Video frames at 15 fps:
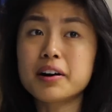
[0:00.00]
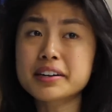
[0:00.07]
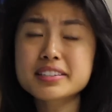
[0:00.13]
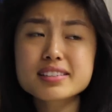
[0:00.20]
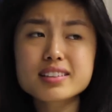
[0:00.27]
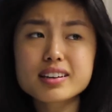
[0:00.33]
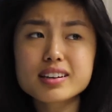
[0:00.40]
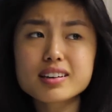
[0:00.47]

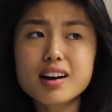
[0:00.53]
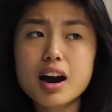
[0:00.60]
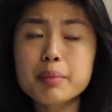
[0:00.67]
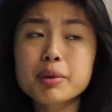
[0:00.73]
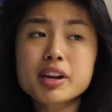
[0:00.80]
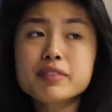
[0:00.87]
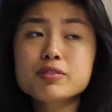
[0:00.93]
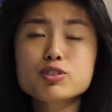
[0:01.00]
Honestly, I'm
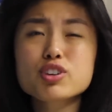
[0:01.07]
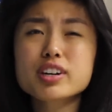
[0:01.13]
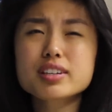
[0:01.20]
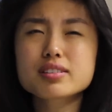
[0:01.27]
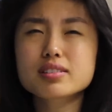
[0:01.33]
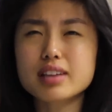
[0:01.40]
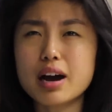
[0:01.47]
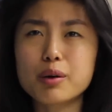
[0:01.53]
not even trying
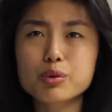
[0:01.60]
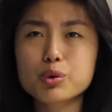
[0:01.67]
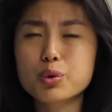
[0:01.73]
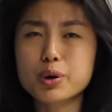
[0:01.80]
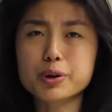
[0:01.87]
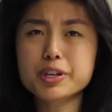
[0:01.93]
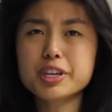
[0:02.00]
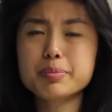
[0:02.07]
to sound
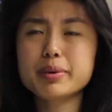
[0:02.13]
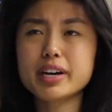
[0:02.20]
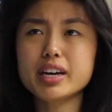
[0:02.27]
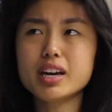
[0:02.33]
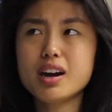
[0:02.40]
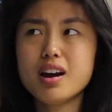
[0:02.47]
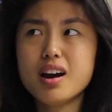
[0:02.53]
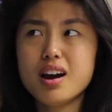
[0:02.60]
quirky,
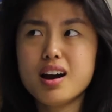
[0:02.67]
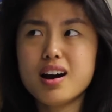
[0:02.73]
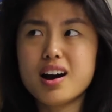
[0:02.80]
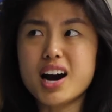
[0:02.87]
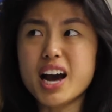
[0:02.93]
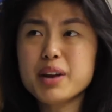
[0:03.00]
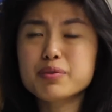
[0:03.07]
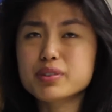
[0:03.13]
but
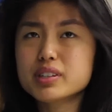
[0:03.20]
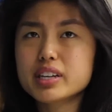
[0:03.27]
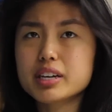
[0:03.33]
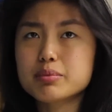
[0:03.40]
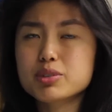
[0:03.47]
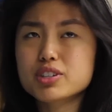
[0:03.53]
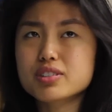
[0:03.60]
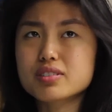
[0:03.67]
I really
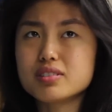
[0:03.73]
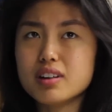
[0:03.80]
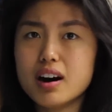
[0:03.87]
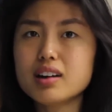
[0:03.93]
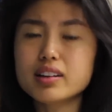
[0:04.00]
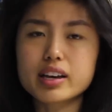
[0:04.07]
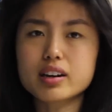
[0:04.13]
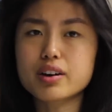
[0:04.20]
am just
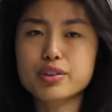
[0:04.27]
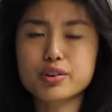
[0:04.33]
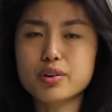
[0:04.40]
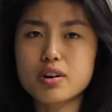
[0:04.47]
not like other